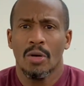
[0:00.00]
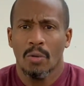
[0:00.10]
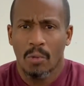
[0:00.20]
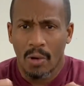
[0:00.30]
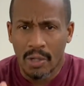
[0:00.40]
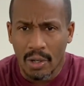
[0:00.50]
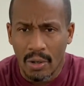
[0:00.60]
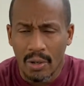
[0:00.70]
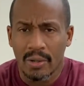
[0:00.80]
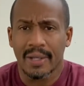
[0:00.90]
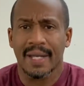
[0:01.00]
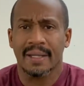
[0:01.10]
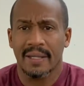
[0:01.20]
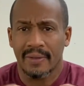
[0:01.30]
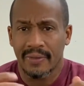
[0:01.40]
Work on and
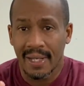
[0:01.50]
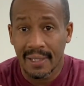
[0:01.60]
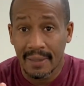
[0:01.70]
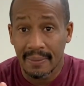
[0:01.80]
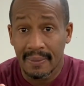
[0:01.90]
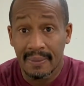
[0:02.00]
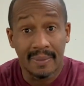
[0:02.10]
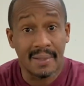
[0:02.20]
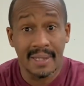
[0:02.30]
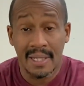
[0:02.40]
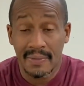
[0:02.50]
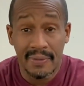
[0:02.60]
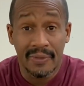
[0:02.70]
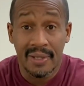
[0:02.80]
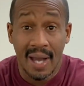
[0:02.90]
develop living
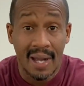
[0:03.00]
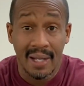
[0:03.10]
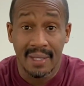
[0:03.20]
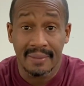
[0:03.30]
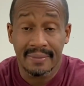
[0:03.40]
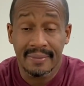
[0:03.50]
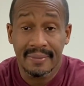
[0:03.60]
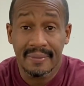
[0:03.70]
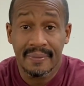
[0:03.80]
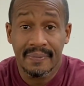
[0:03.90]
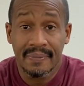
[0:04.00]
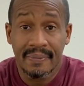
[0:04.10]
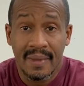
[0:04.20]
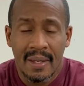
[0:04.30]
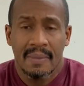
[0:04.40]
for God.
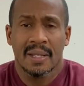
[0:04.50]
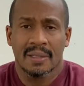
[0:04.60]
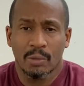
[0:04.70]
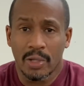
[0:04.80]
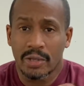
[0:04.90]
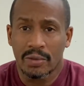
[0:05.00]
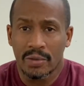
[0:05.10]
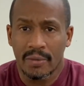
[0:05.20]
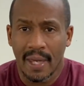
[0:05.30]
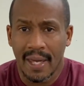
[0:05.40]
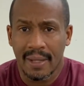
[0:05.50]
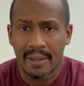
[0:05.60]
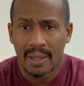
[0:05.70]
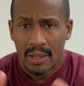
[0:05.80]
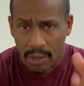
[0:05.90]
Because once you do that,
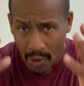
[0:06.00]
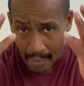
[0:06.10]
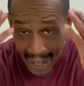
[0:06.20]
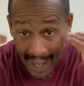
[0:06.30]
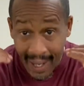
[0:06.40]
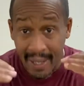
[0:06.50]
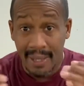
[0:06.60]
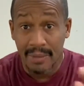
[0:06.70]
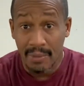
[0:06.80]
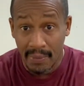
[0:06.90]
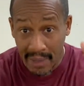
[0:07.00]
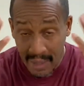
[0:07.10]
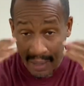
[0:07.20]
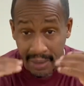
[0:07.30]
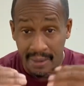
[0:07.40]
your mind will
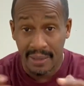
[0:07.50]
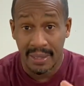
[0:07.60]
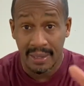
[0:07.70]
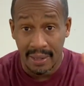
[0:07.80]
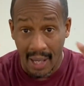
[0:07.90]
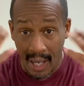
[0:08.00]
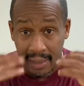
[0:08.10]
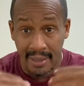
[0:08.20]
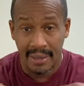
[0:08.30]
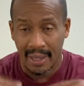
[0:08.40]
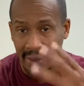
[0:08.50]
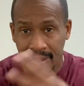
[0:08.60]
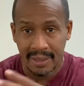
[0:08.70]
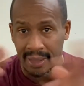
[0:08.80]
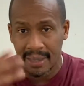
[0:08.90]
begin to think godly, not
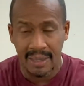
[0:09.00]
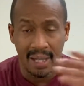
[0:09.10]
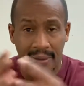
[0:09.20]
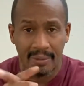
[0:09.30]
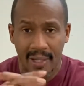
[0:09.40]
just any kind of way.